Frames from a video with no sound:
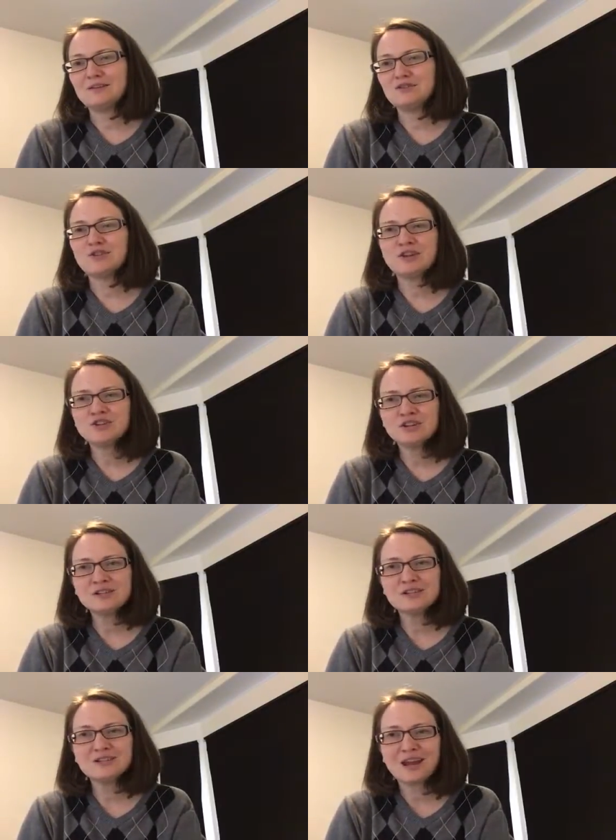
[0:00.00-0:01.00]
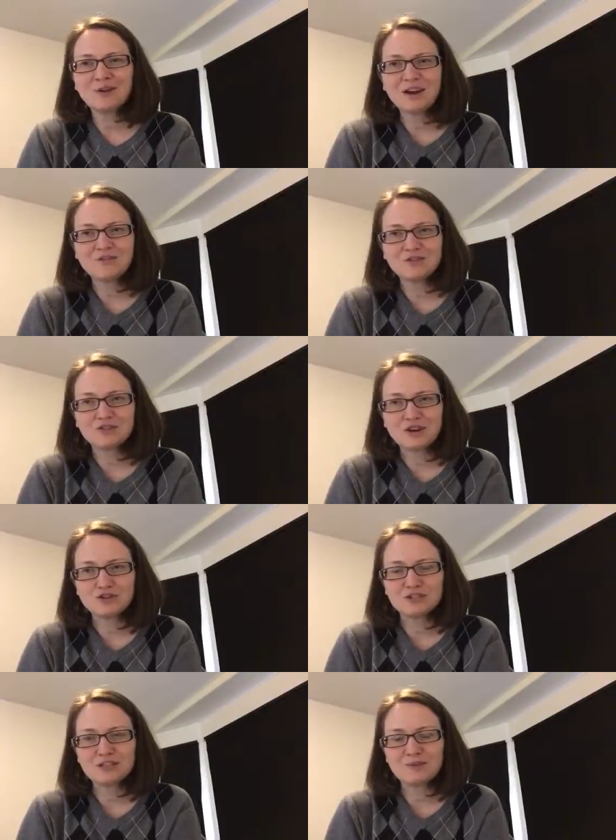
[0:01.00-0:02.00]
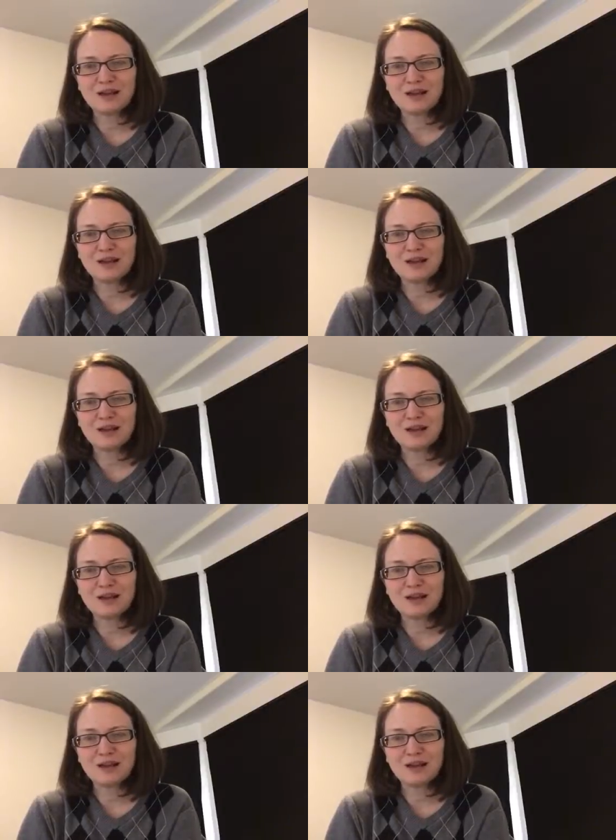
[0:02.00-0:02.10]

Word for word: strangers because I don't care if a stranger sees